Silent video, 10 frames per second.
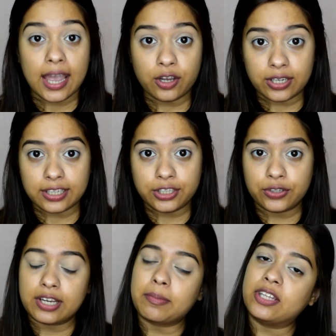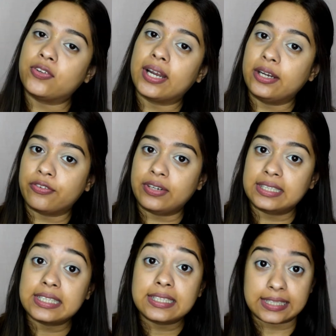I got it during Myntra end of
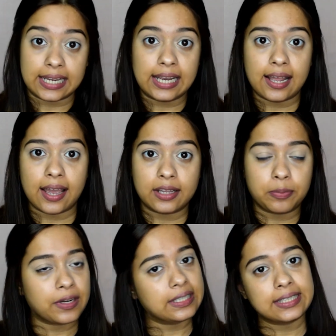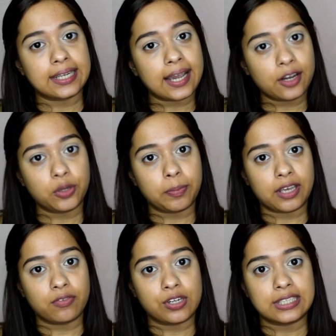season sale, and the price that I had to
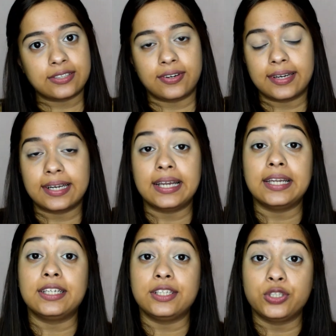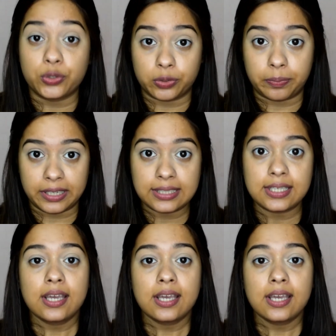pay was 382 rupees.